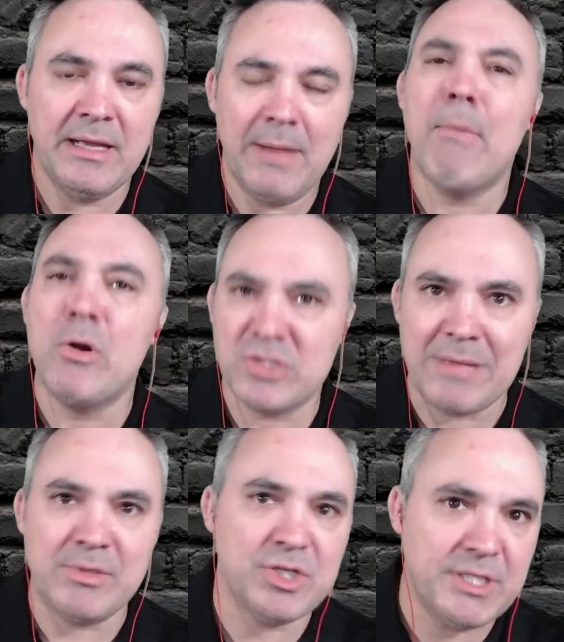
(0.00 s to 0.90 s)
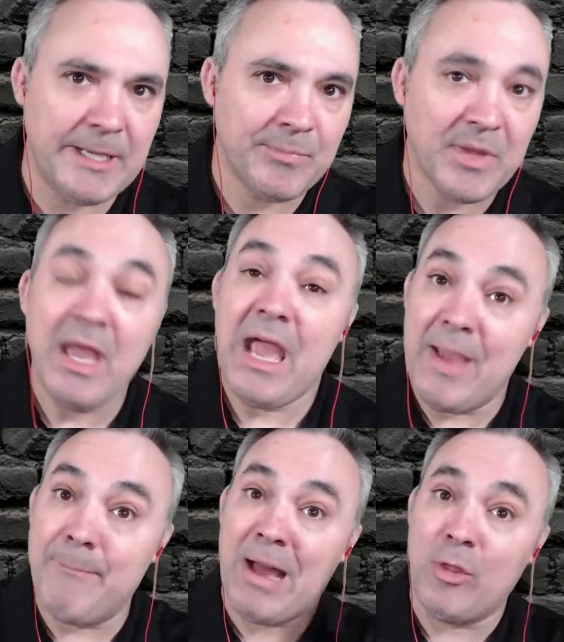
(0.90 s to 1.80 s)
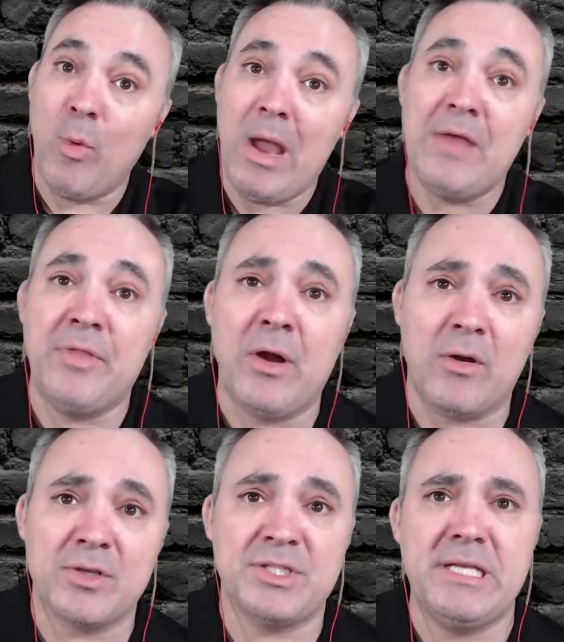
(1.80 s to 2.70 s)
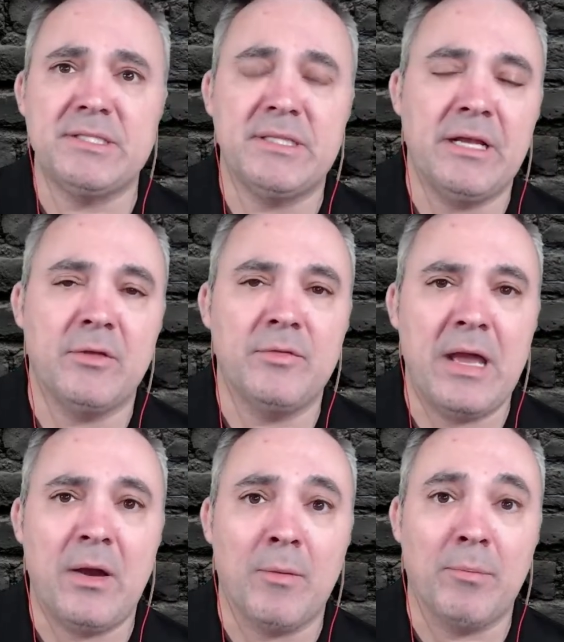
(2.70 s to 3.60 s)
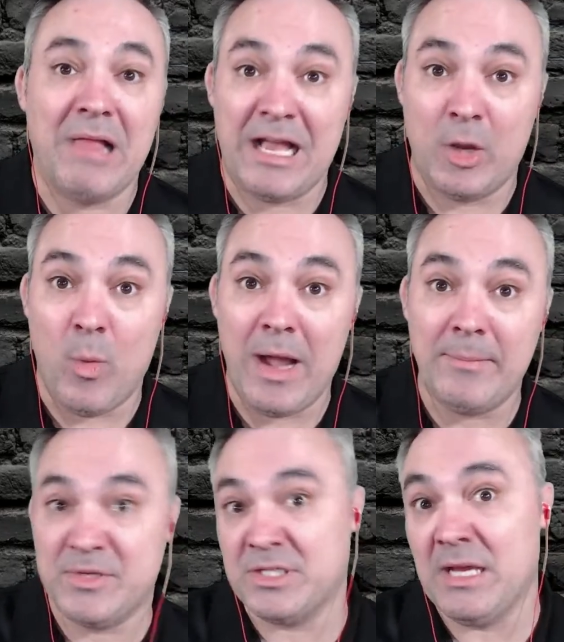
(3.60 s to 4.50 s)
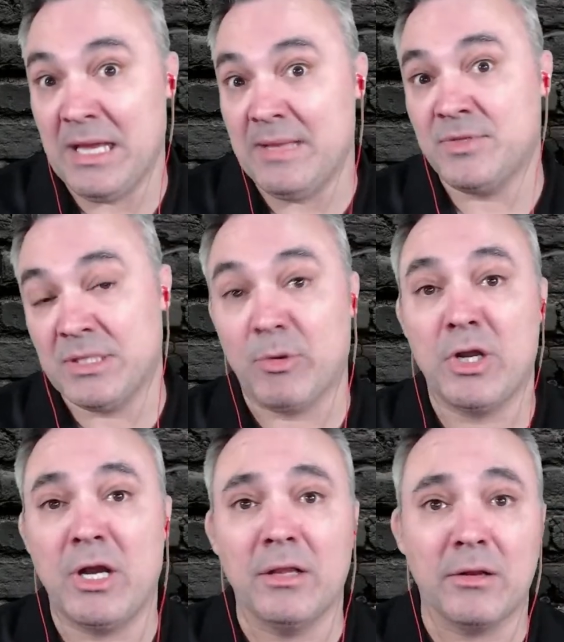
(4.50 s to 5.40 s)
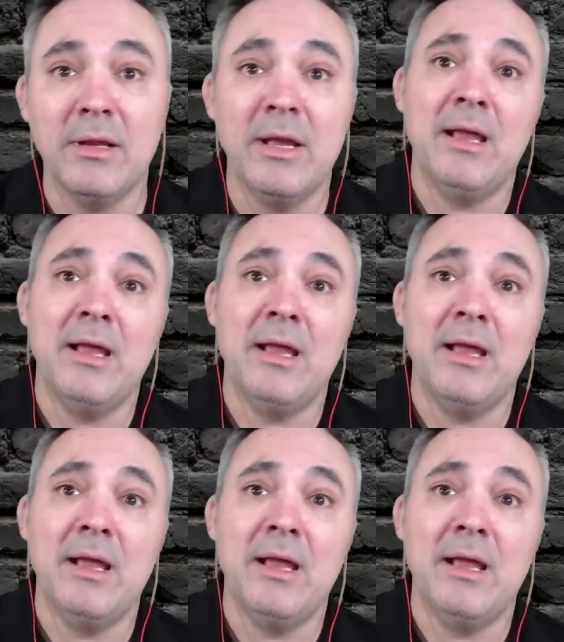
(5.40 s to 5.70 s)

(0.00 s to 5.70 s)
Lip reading: Most time you see. And by the way, there are scenes in here that are black and white and some are color.